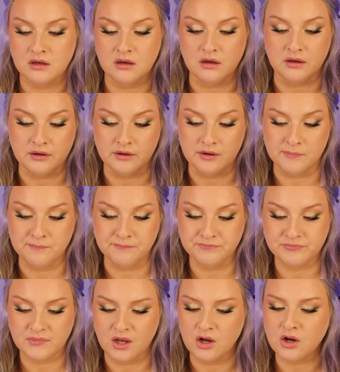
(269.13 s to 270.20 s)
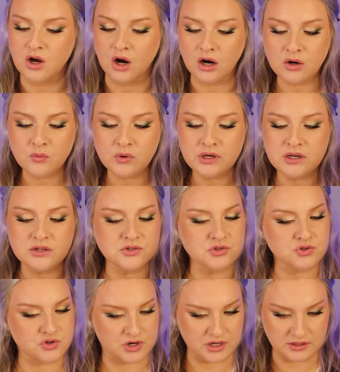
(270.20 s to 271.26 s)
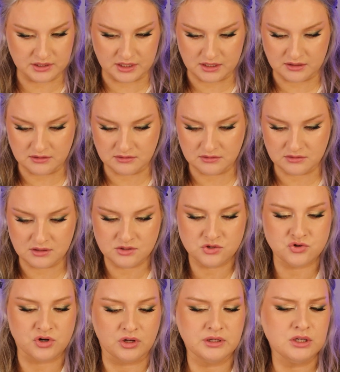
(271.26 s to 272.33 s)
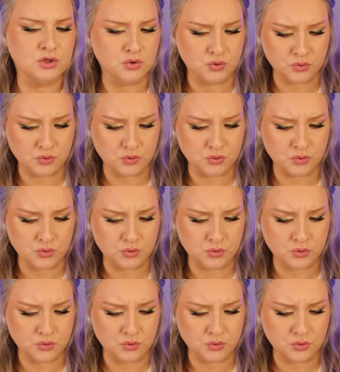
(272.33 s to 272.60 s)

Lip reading: agarwood, Australian